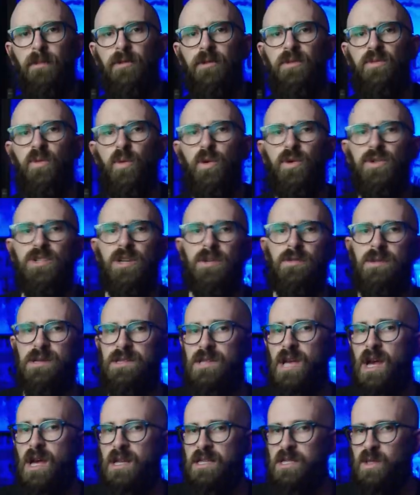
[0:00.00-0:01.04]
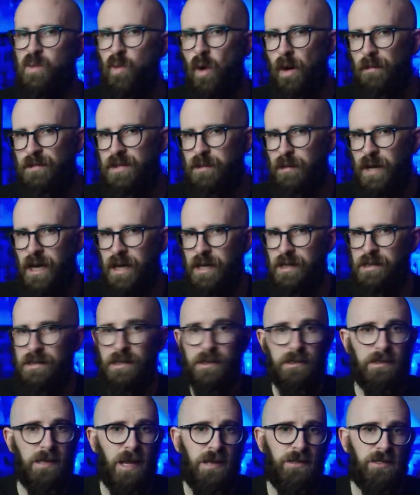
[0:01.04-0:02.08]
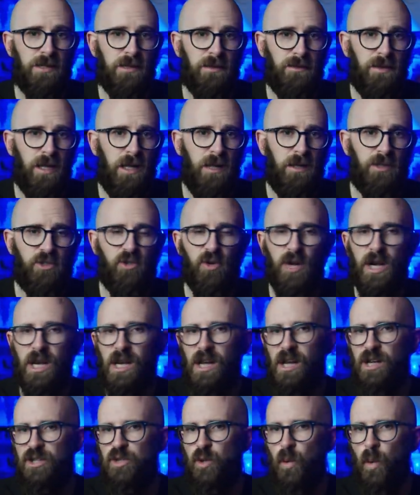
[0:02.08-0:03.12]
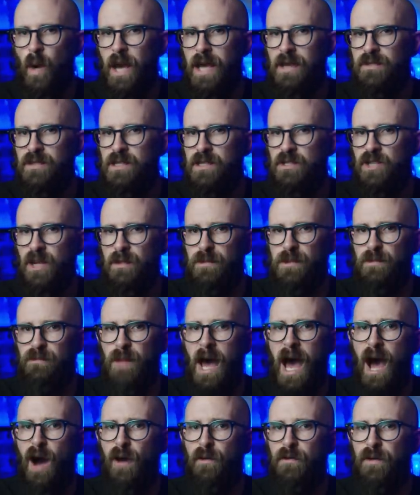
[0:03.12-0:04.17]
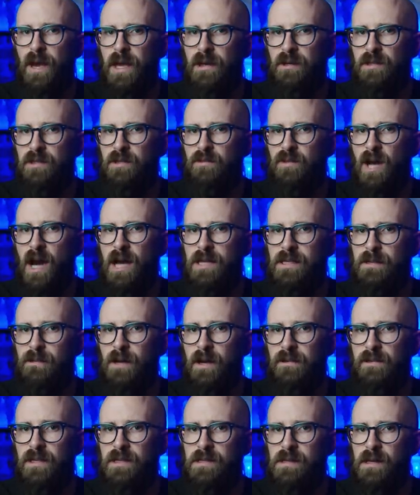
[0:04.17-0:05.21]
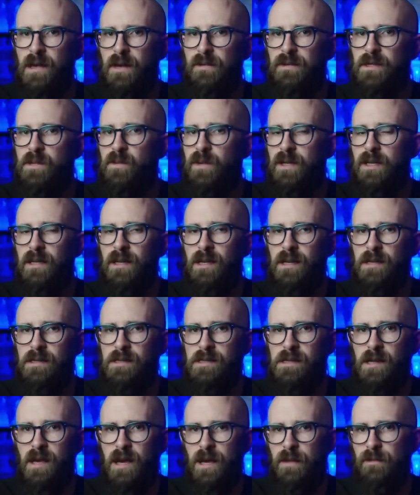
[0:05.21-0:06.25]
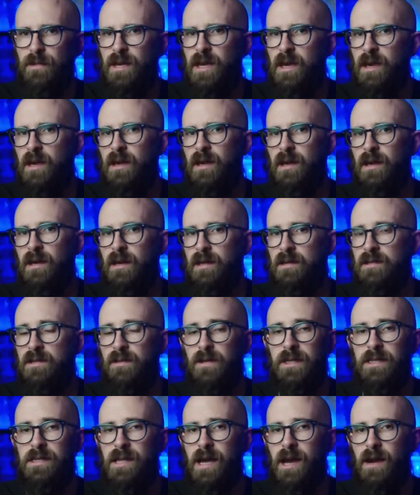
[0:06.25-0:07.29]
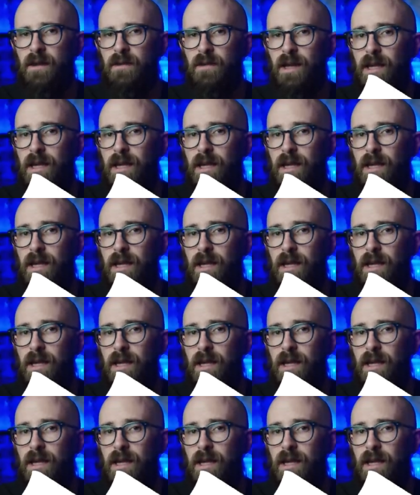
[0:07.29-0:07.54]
up with water and swamped by a succession of larger and larger waves, the ship's bow failed to rise above the surface one last time, and she went down